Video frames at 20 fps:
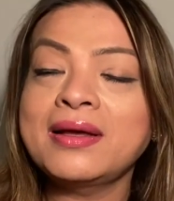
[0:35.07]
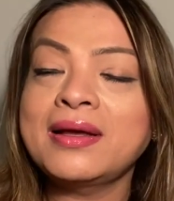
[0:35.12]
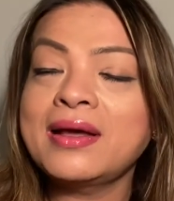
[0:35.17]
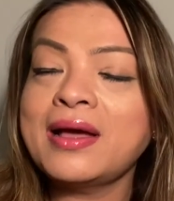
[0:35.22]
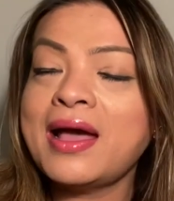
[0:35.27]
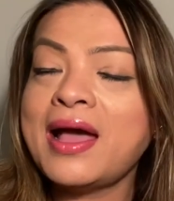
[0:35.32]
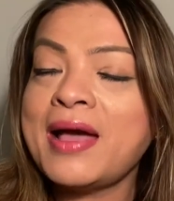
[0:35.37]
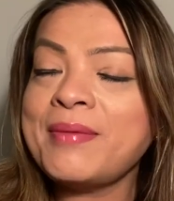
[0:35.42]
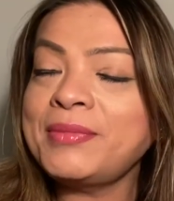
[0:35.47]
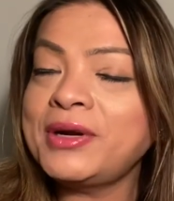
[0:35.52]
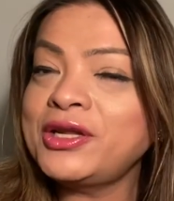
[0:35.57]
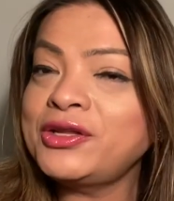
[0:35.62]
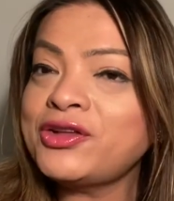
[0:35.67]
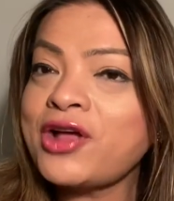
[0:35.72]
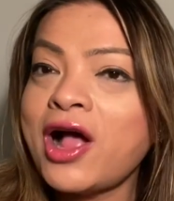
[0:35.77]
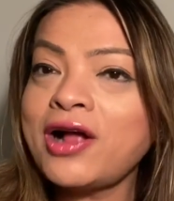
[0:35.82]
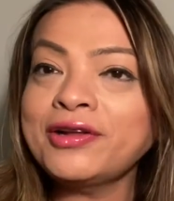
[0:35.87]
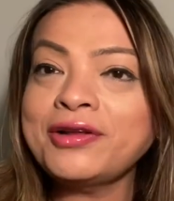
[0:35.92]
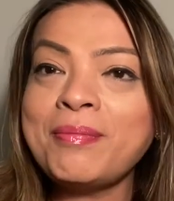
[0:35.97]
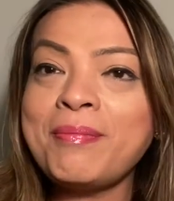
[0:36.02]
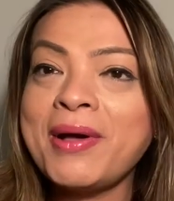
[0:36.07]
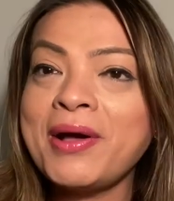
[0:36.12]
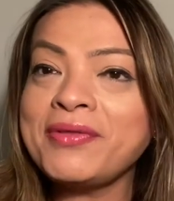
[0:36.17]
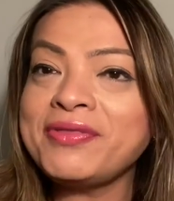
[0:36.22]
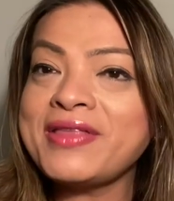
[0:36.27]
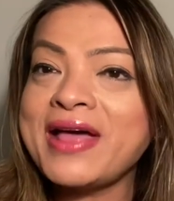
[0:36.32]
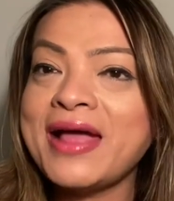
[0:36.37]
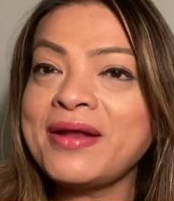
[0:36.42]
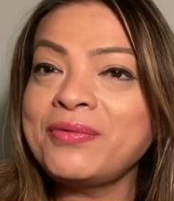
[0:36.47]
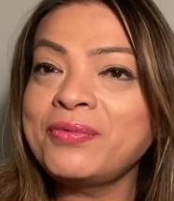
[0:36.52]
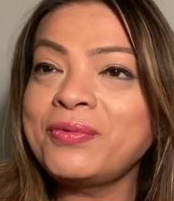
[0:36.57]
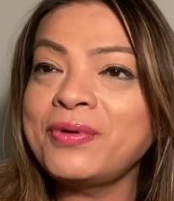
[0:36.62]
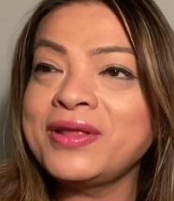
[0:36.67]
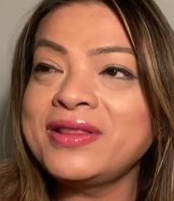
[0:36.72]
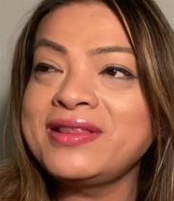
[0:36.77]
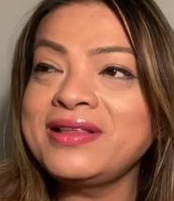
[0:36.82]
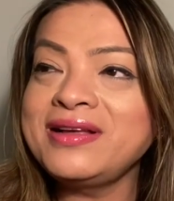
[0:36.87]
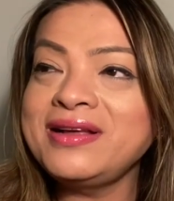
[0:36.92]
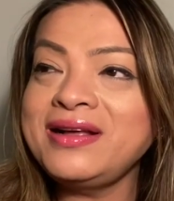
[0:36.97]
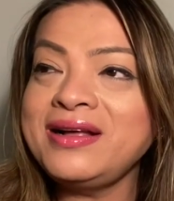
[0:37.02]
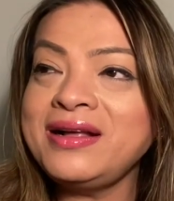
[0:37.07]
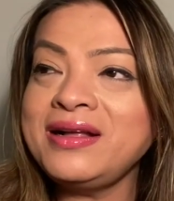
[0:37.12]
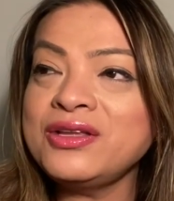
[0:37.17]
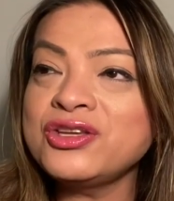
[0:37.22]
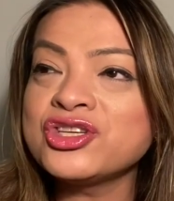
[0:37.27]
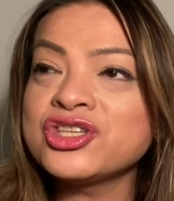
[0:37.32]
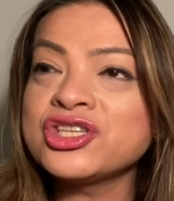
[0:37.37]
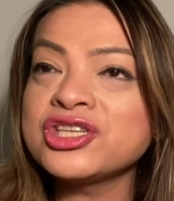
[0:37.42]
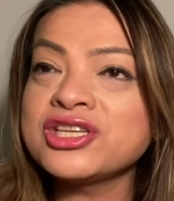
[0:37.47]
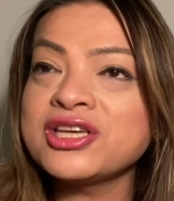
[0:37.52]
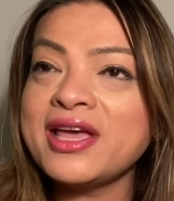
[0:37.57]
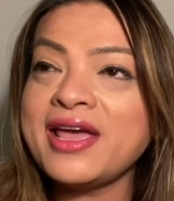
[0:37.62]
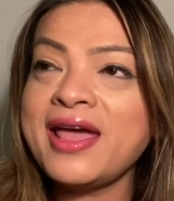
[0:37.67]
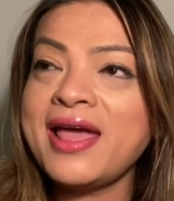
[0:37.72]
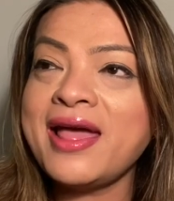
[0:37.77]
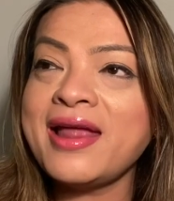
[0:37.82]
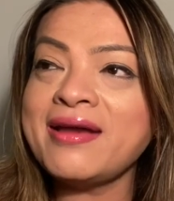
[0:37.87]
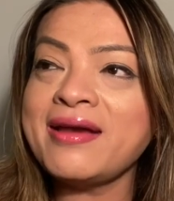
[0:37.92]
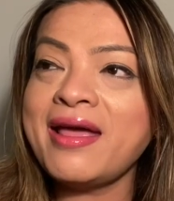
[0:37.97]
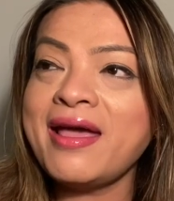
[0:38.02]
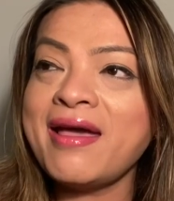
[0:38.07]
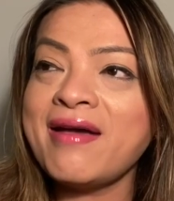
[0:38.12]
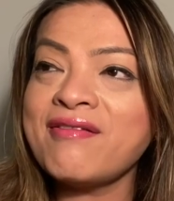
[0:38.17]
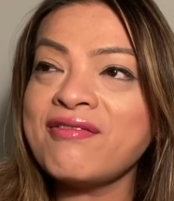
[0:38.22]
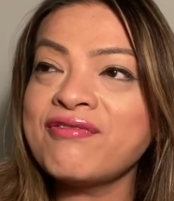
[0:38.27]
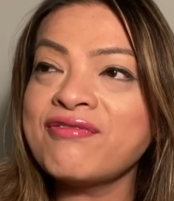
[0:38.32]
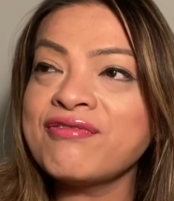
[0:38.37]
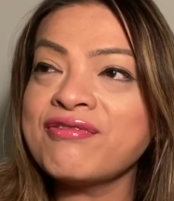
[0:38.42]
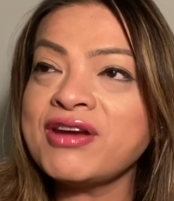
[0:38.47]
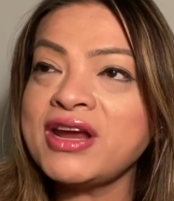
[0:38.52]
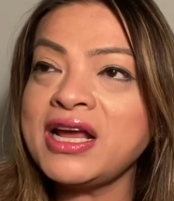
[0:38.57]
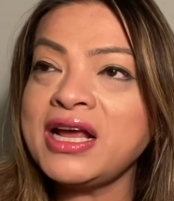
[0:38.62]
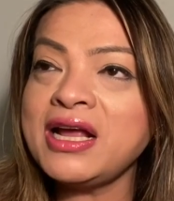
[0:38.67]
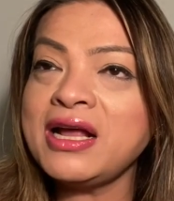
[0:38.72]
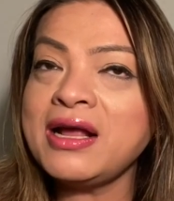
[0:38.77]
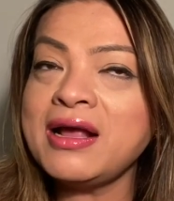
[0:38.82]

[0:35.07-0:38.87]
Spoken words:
going to talk about that with each and every